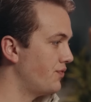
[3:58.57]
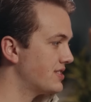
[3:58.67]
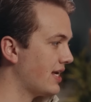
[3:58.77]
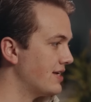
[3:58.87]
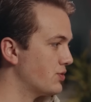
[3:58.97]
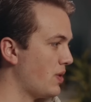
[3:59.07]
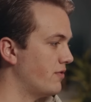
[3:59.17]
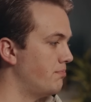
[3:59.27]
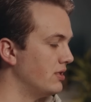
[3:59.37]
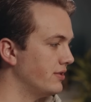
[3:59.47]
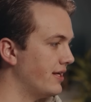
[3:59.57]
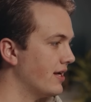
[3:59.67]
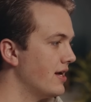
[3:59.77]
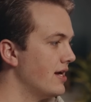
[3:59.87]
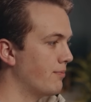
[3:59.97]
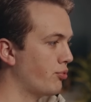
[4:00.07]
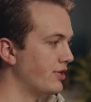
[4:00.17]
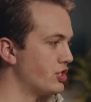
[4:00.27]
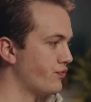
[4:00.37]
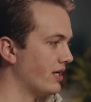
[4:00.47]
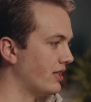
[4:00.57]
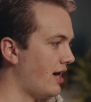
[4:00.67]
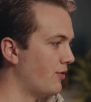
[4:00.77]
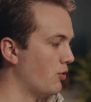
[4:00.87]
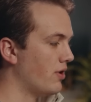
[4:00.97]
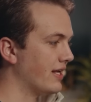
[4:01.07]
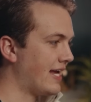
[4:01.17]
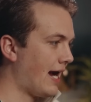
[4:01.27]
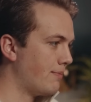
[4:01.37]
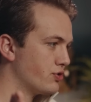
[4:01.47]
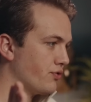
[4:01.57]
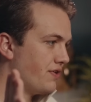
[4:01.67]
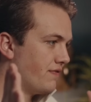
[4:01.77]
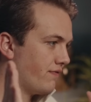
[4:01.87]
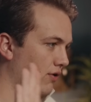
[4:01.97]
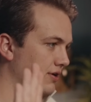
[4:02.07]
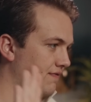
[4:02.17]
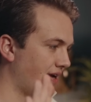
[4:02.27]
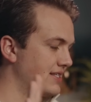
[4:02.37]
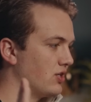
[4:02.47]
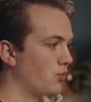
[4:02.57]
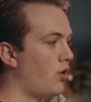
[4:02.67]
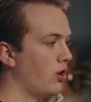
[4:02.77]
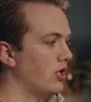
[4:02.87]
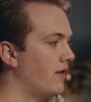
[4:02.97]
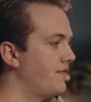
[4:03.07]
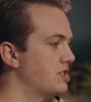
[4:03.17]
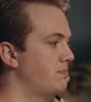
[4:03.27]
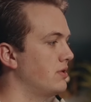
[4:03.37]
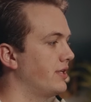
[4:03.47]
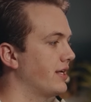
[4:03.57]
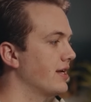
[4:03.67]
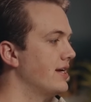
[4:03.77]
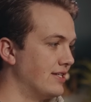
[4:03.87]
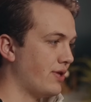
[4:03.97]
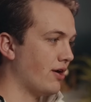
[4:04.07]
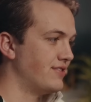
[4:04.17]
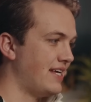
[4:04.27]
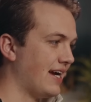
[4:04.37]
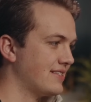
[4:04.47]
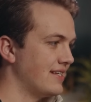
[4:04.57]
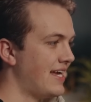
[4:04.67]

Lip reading: in this case, we have a building, a pretty straight line. We want to capture the front facing wall of this building and so that our text